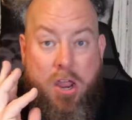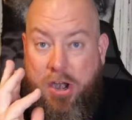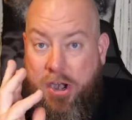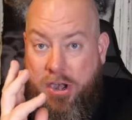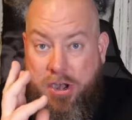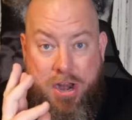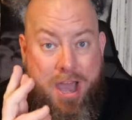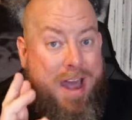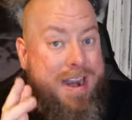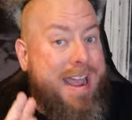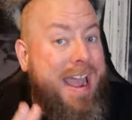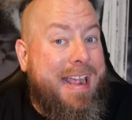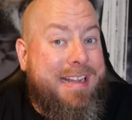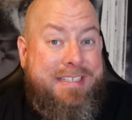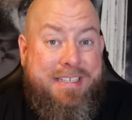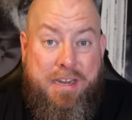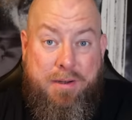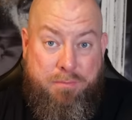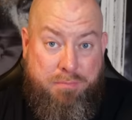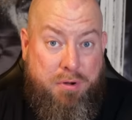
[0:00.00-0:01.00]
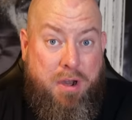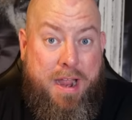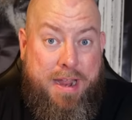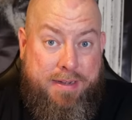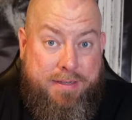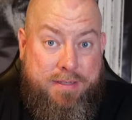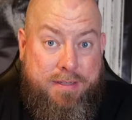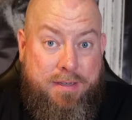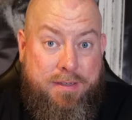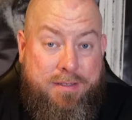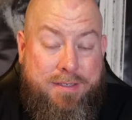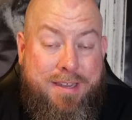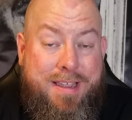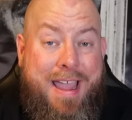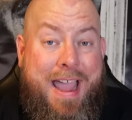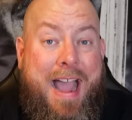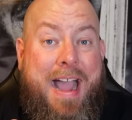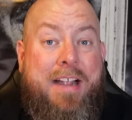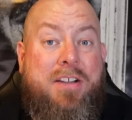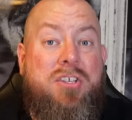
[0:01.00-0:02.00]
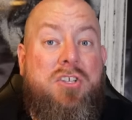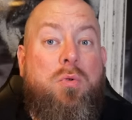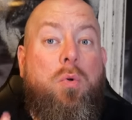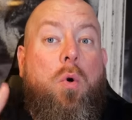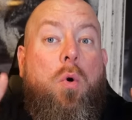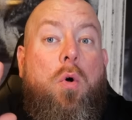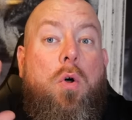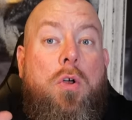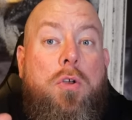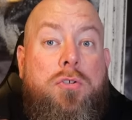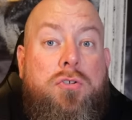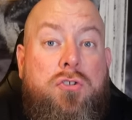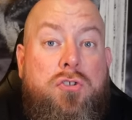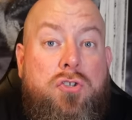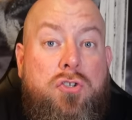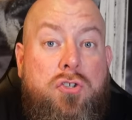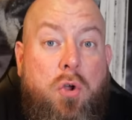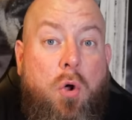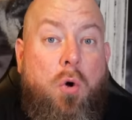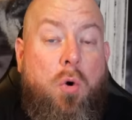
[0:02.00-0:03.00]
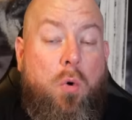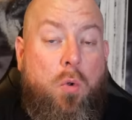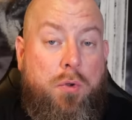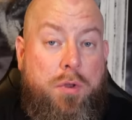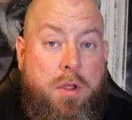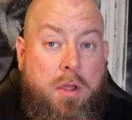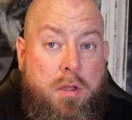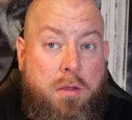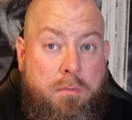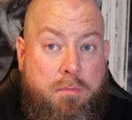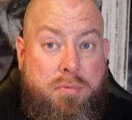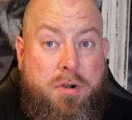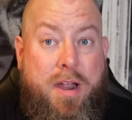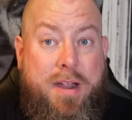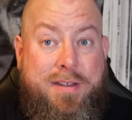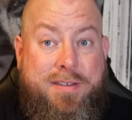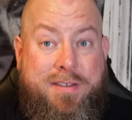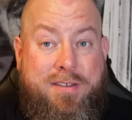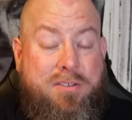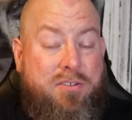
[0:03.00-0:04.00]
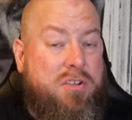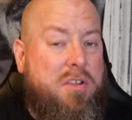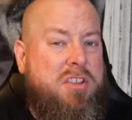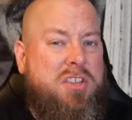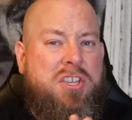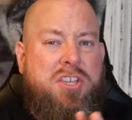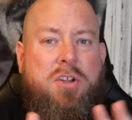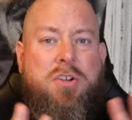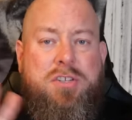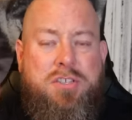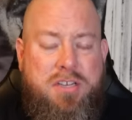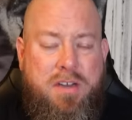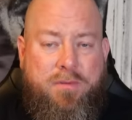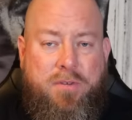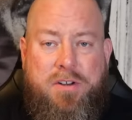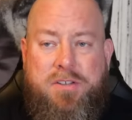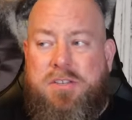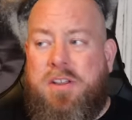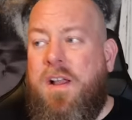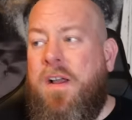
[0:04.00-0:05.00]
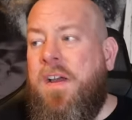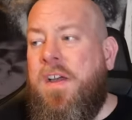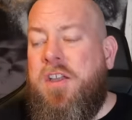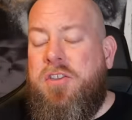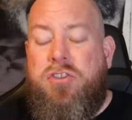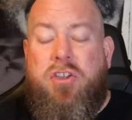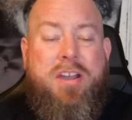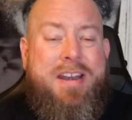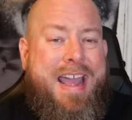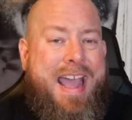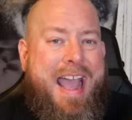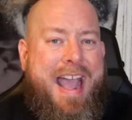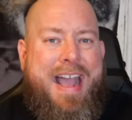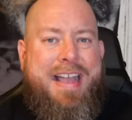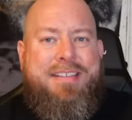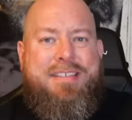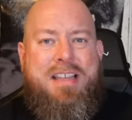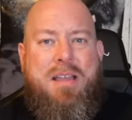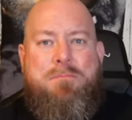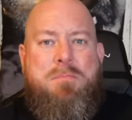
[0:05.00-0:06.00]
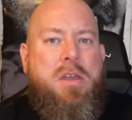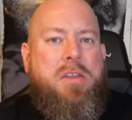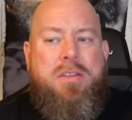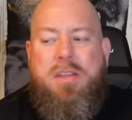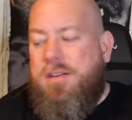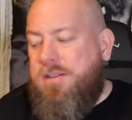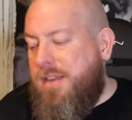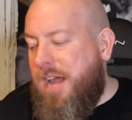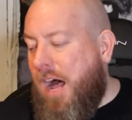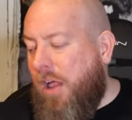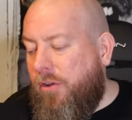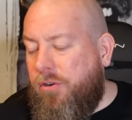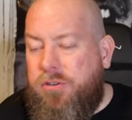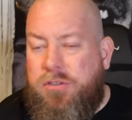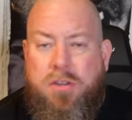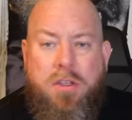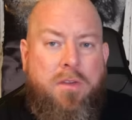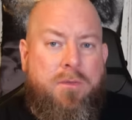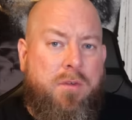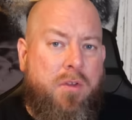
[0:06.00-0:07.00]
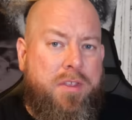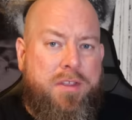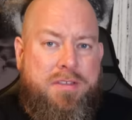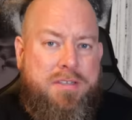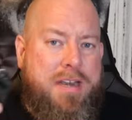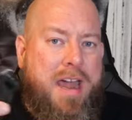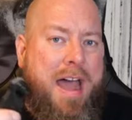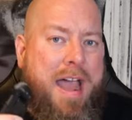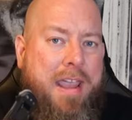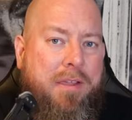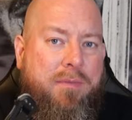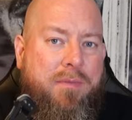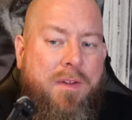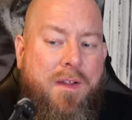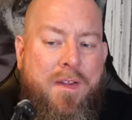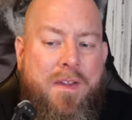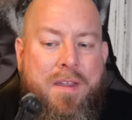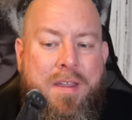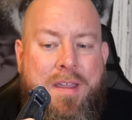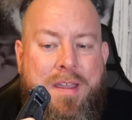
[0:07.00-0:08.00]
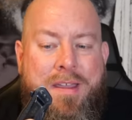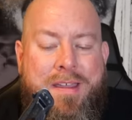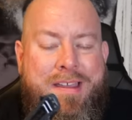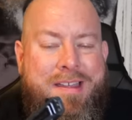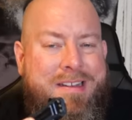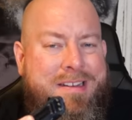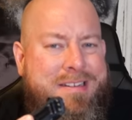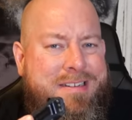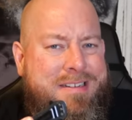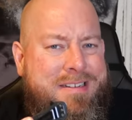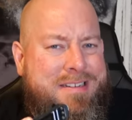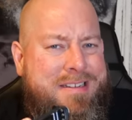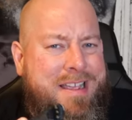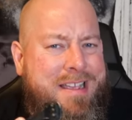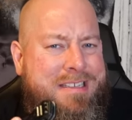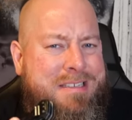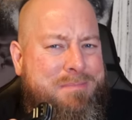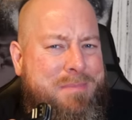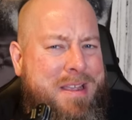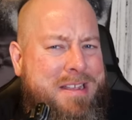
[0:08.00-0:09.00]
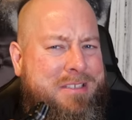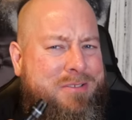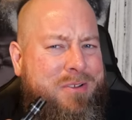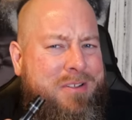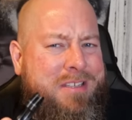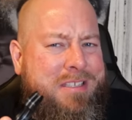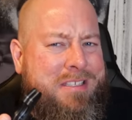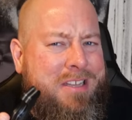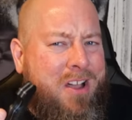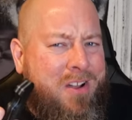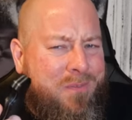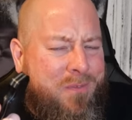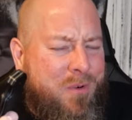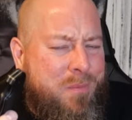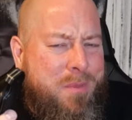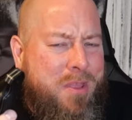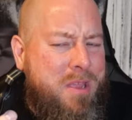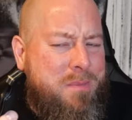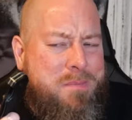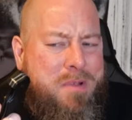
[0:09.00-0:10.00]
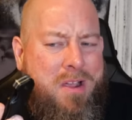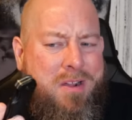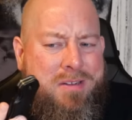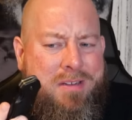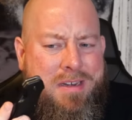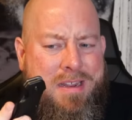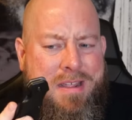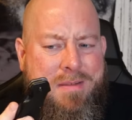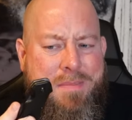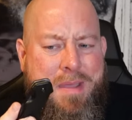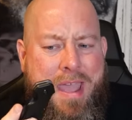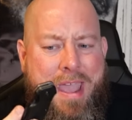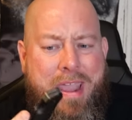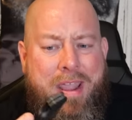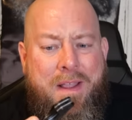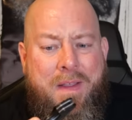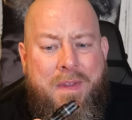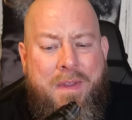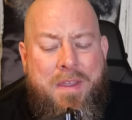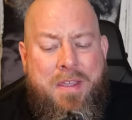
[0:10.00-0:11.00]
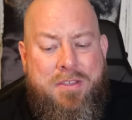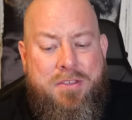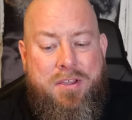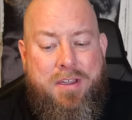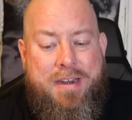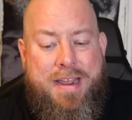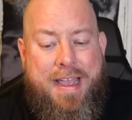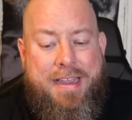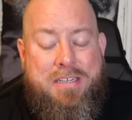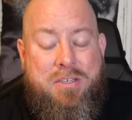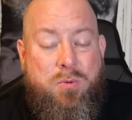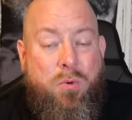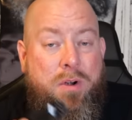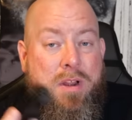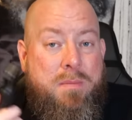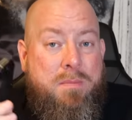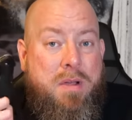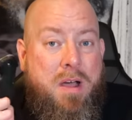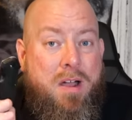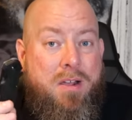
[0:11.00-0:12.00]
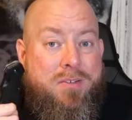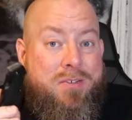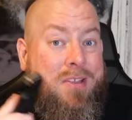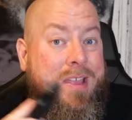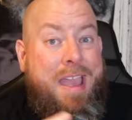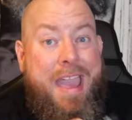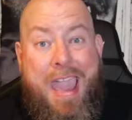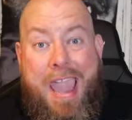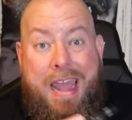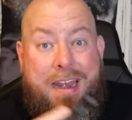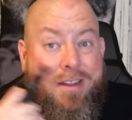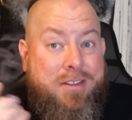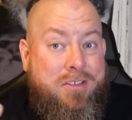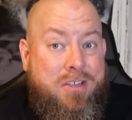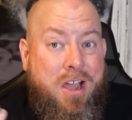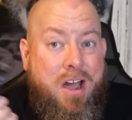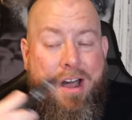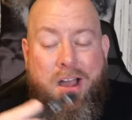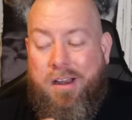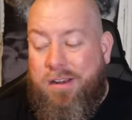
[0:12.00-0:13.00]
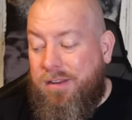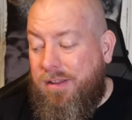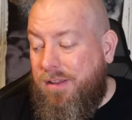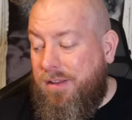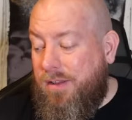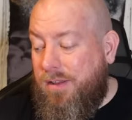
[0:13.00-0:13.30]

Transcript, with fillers: Not asking prices, actual sold prices. There's a huge difference. You can ask a million dollars for this knife. Doesn't mean it's going to sell for a million bucks on eBay. You could ask 20 bucks and it's gone.